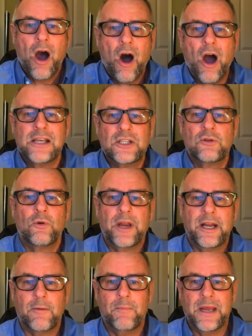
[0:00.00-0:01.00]
I still
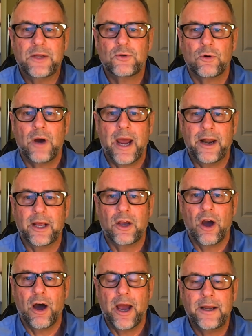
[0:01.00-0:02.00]
need a mentor and a
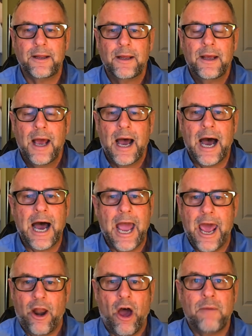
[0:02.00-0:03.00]
guide,
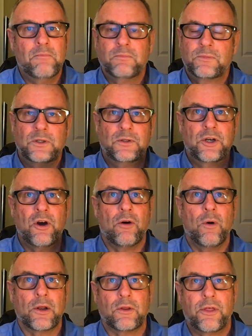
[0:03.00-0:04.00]
and I'm,
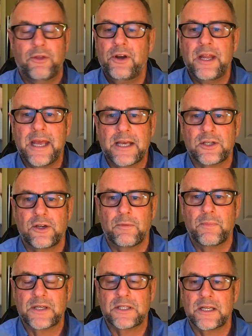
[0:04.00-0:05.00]
30 years into
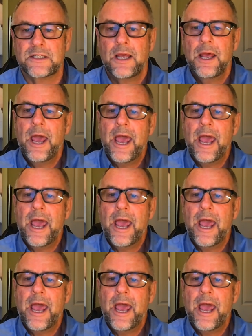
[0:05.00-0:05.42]
business.